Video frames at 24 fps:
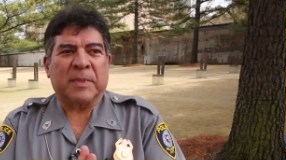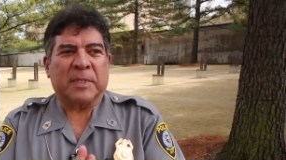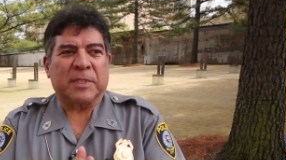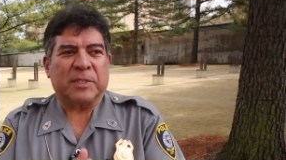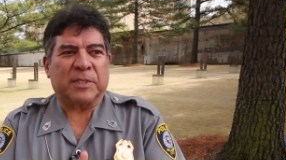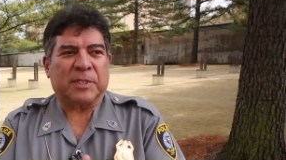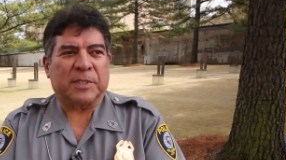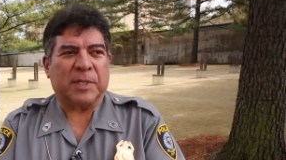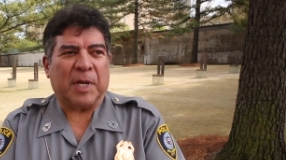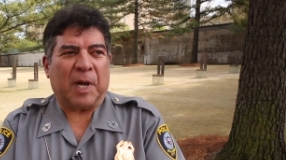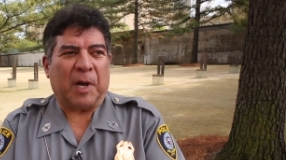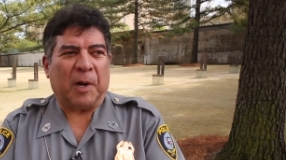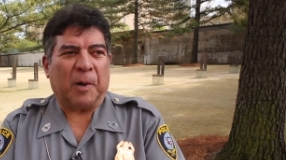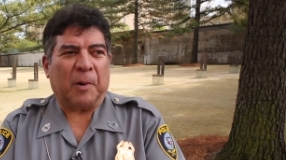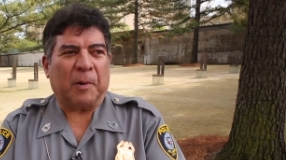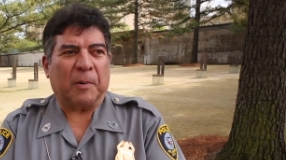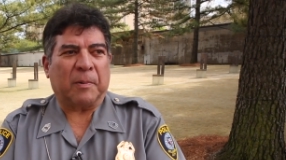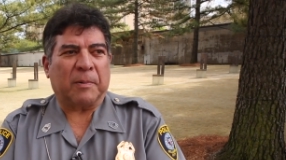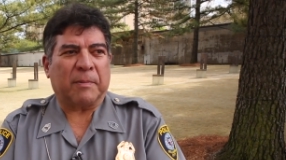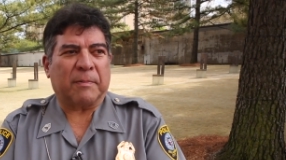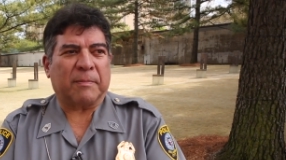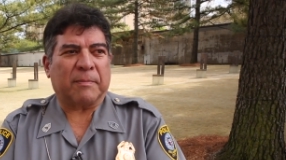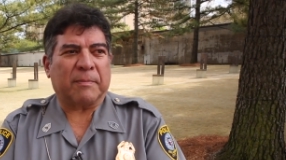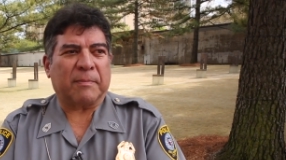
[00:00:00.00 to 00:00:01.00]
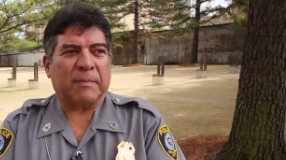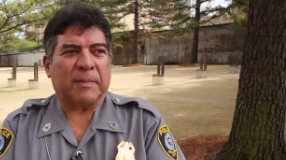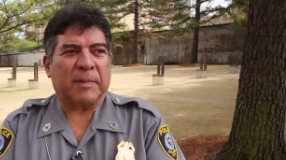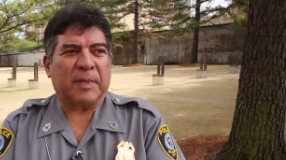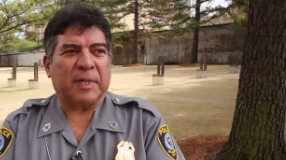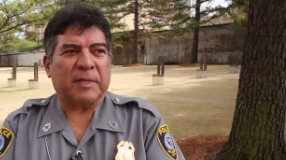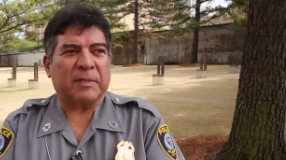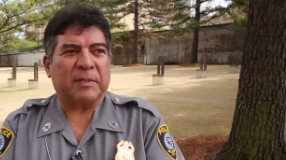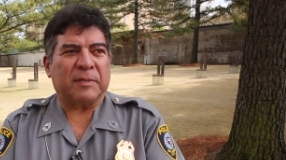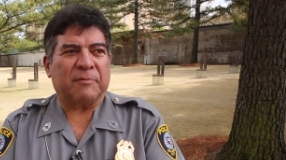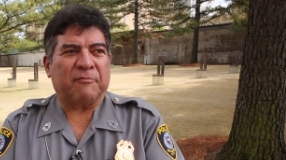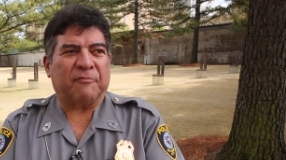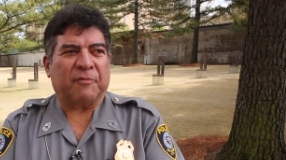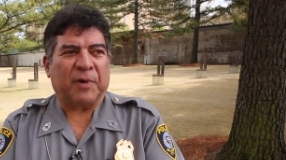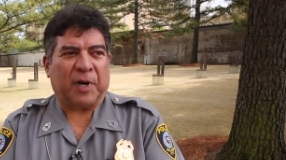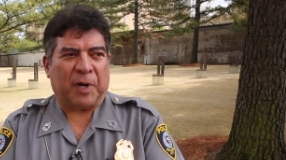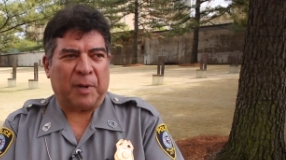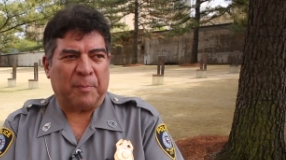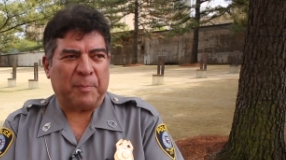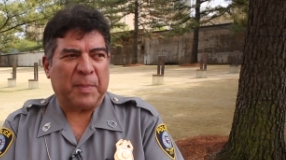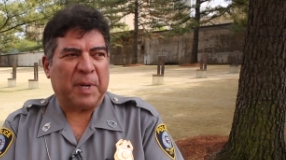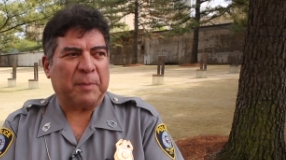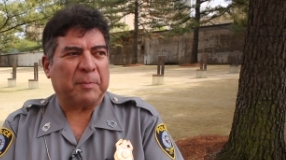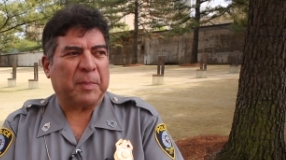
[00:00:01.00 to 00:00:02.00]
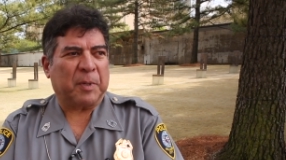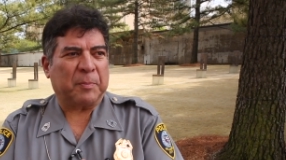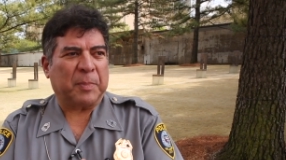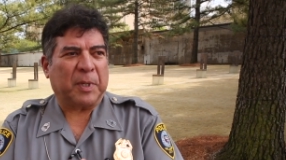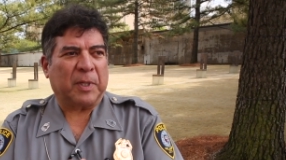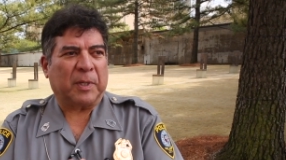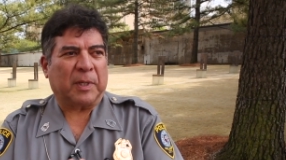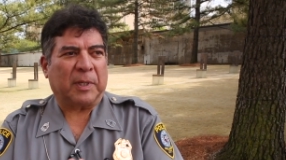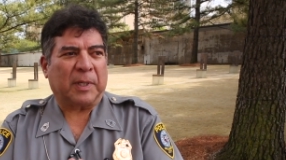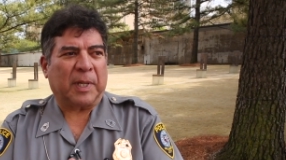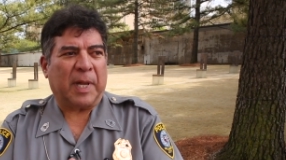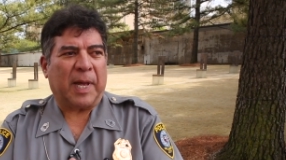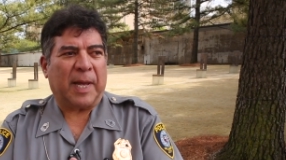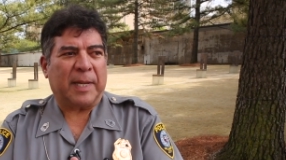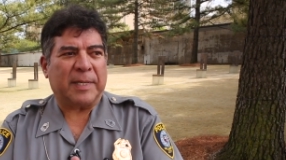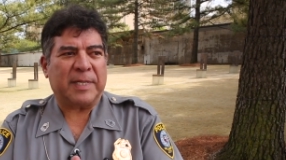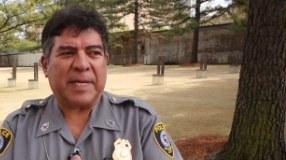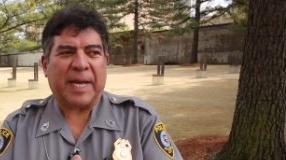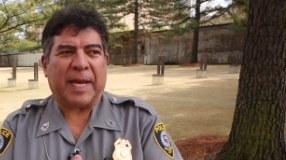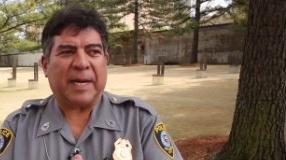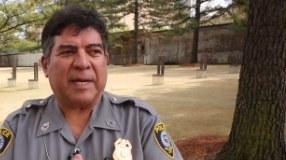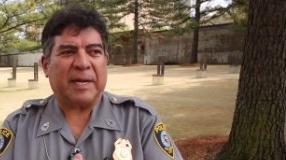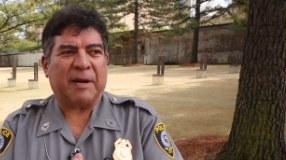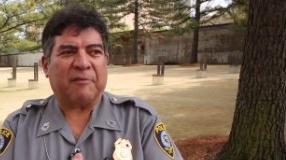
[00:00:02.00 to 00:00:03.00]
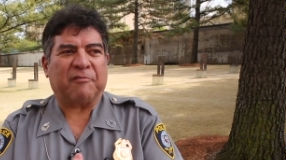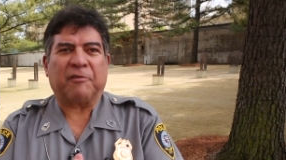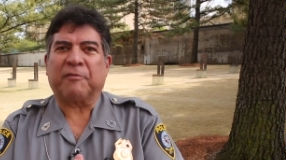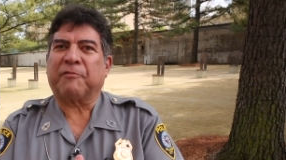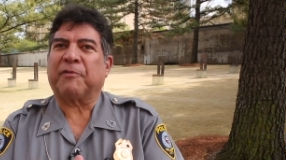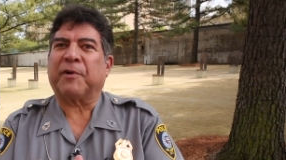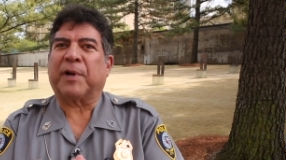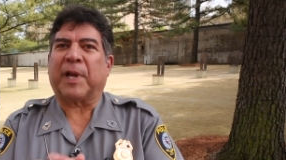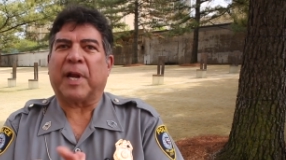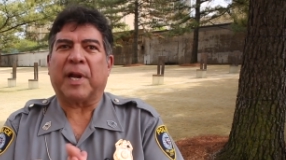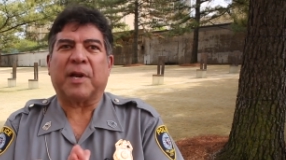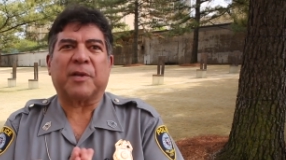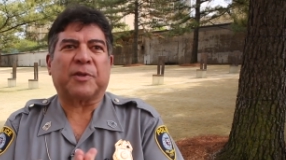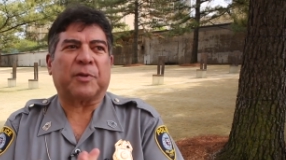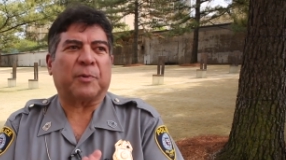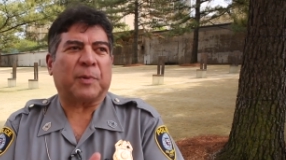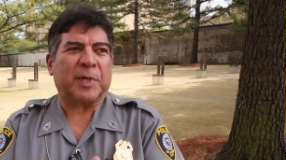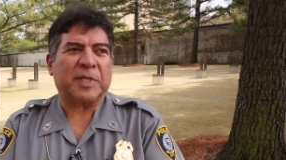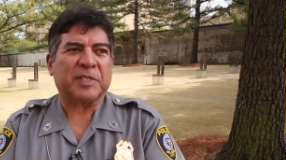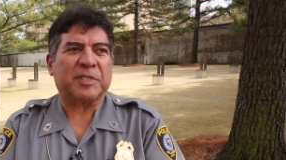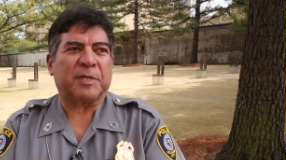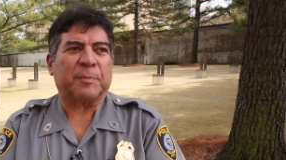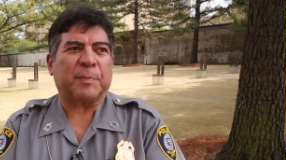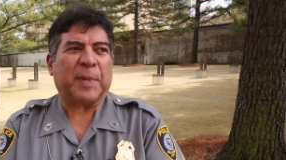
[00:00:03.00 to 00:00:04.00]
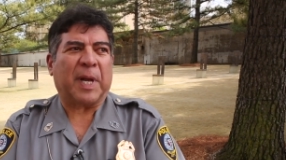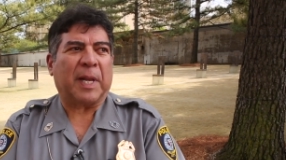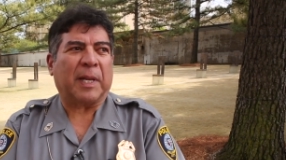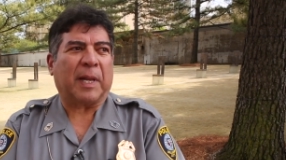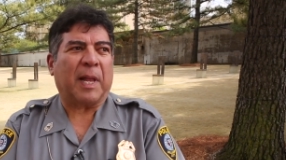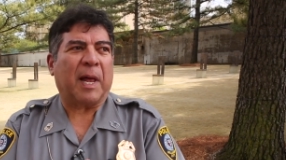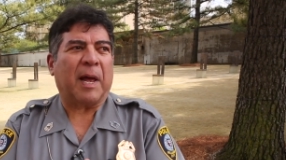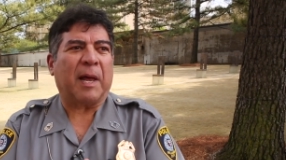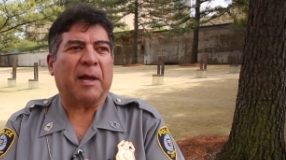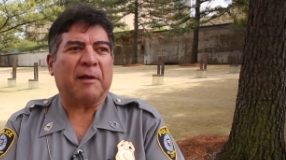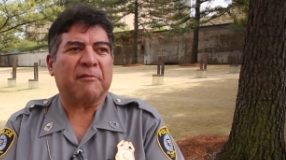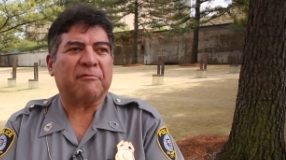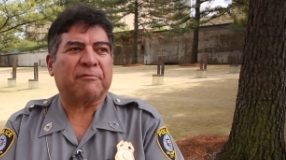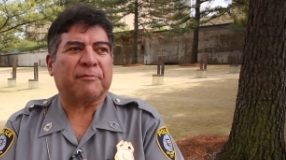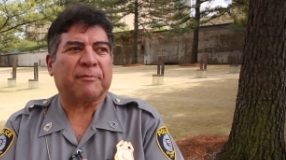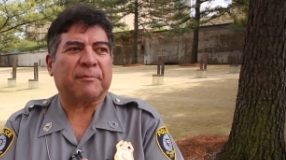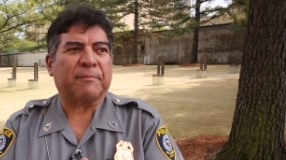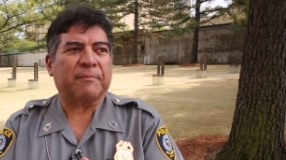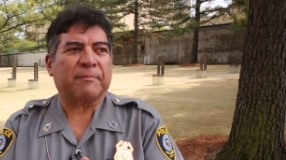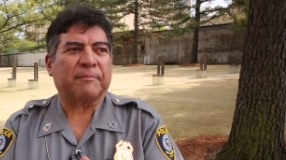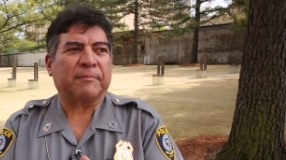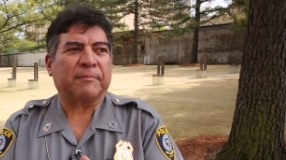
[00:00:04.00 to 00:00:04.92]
So, very memorable uh, day, never forget it the rest of my life.